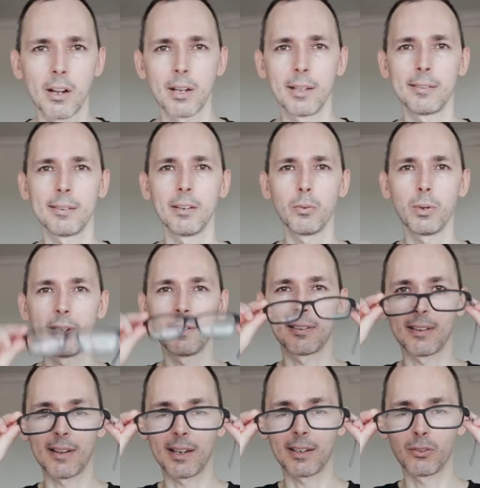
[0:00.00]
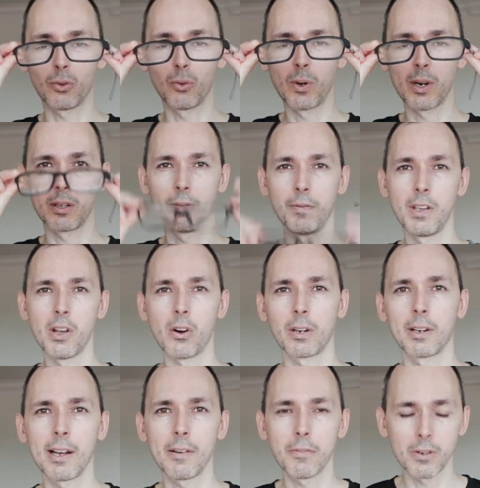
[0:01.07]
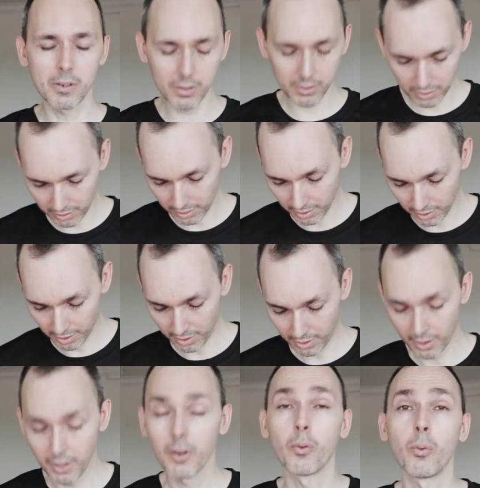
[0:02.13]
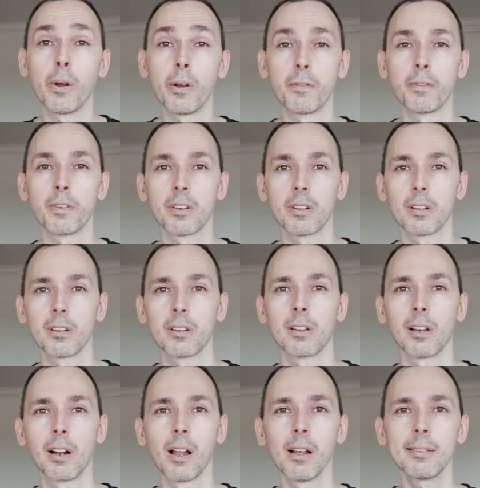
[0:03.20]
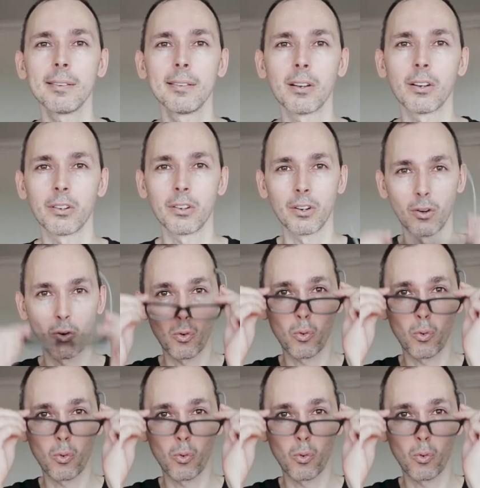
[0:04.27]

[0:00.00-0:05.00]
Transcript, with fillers: now let's see what it's like to wear the V R Cover with the glasses on.